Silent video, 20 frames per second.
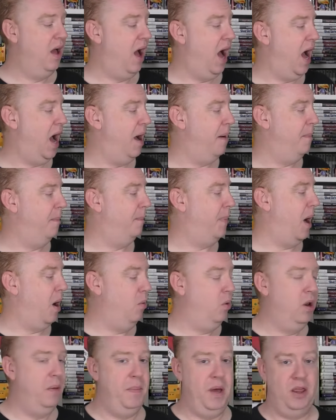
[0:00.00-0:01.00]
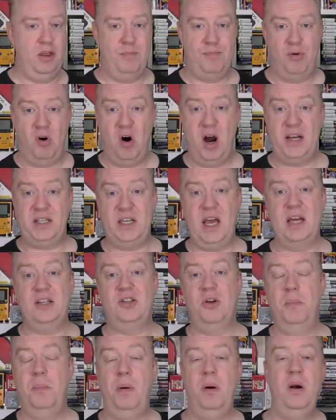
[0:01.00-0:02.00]
But I will admit the price
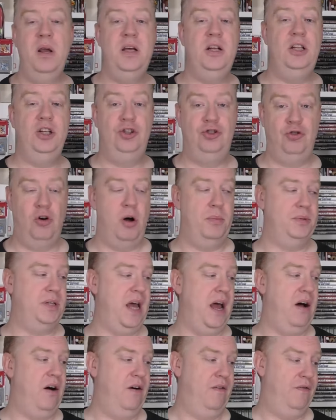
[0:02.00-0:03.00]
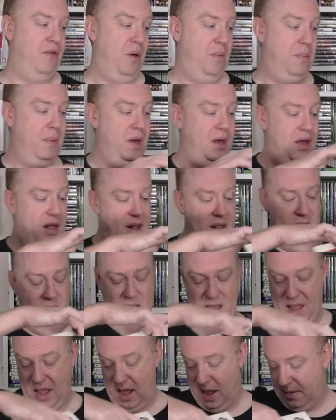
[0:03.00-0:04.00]
has completely dropped out of them.
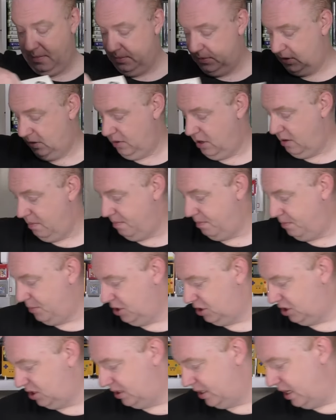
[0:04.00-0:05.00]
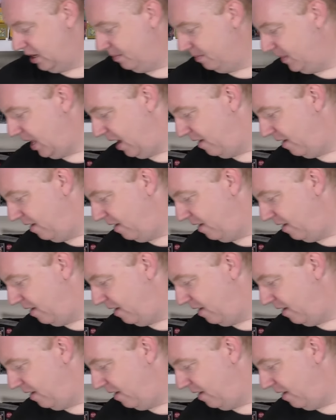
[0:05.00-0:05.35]
So I'm gonna just stick them